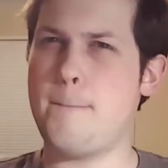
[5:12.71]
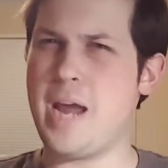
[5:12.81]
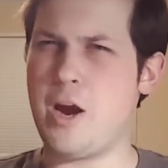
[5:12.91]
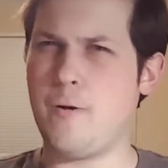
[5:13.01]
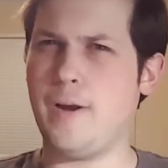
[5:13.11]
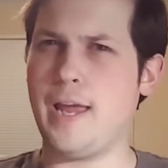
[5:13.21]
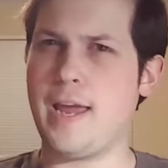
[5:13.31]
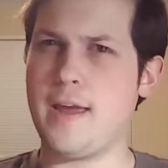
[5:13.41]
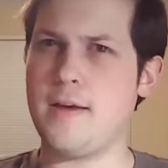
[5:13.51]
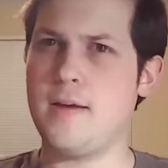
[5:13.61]

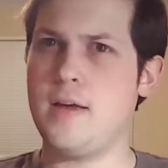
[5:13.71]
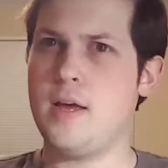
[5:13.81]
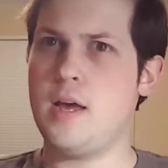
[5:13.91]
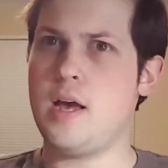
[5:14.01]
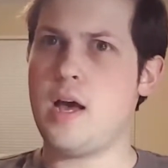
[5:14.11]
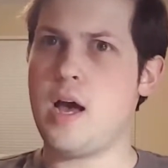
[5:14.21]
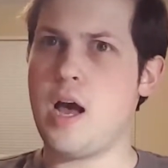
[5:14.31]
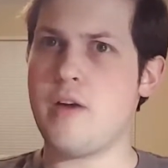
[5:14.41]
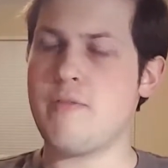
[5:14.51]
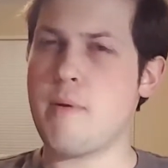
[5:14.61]
barely.
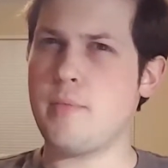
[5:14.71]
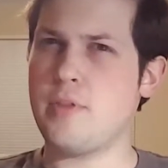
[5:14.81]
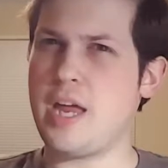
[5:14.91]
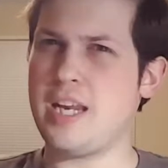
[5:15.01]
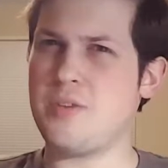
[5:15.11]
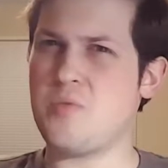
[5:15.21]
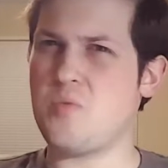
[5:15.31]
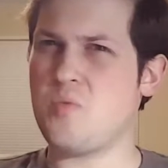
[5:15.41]
I remember that it